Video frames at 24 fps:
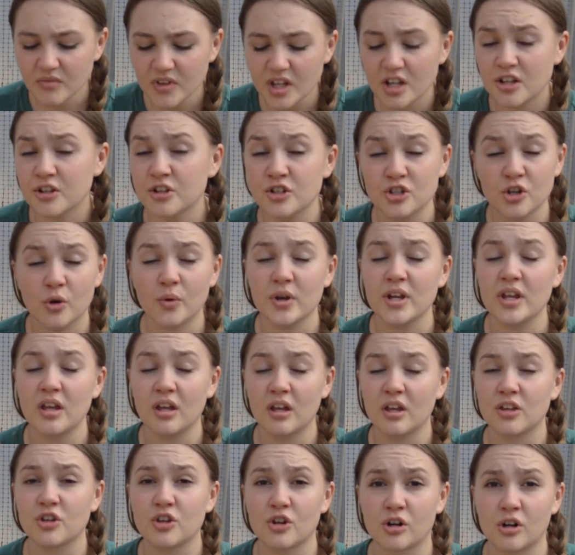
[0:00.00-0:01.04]
And so
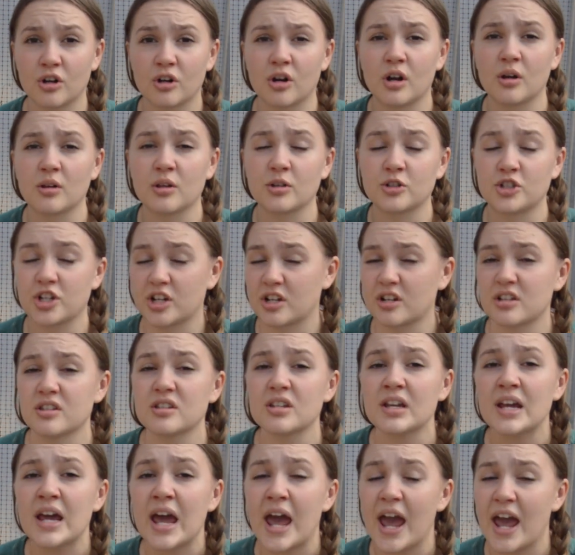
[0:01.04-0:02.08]
your chickens
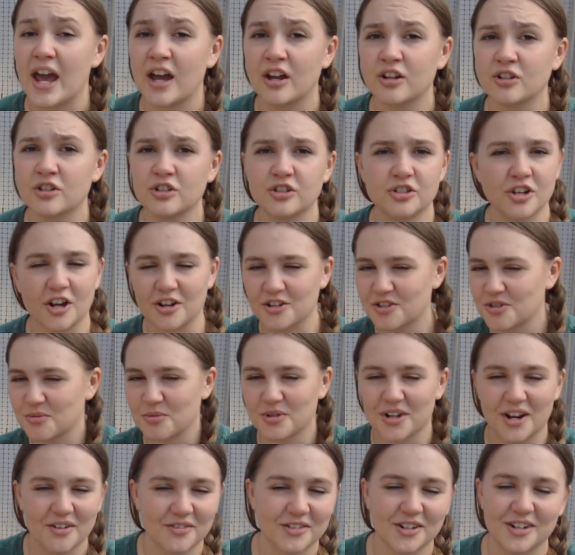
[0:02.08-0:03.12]
and ducks, or
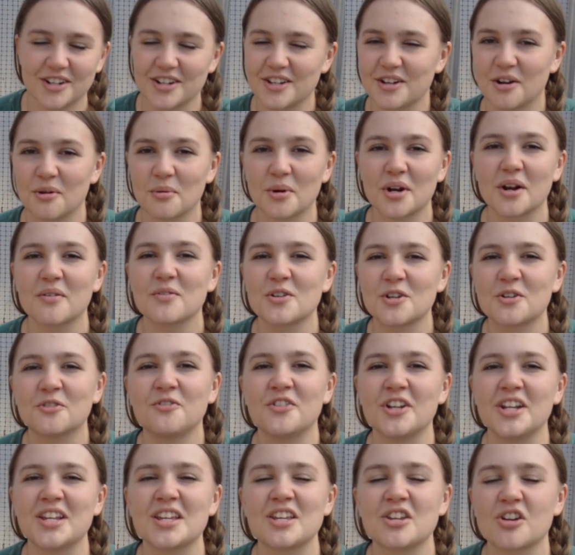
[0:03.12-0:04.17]
whatever you're
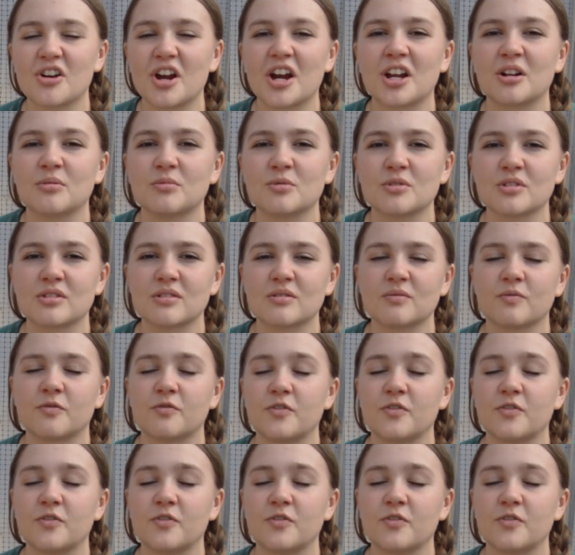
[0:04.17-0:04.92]
feeding your animals,